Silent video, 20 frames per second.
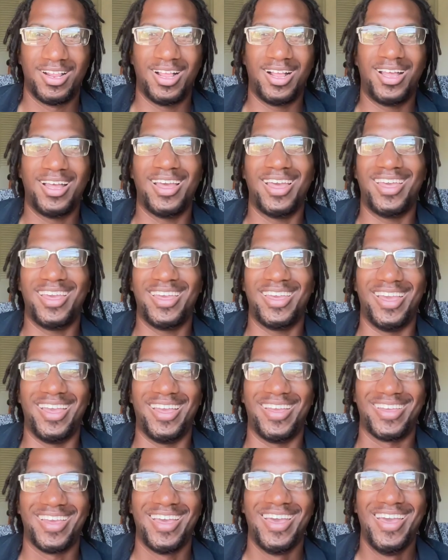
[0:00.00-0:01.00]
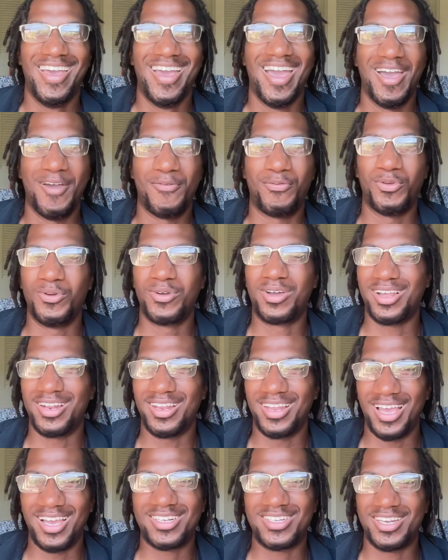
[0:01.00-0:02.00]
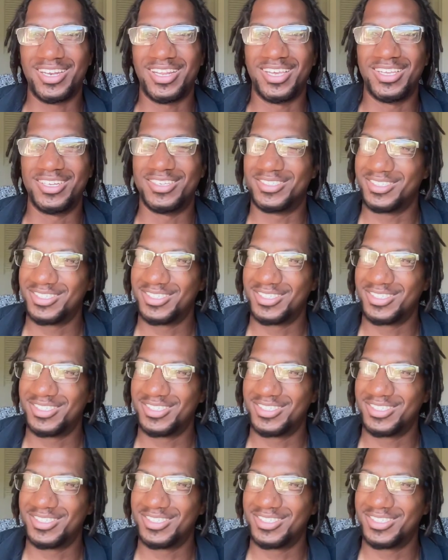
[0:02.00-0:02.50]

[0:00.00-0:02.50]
Like, if you collecting it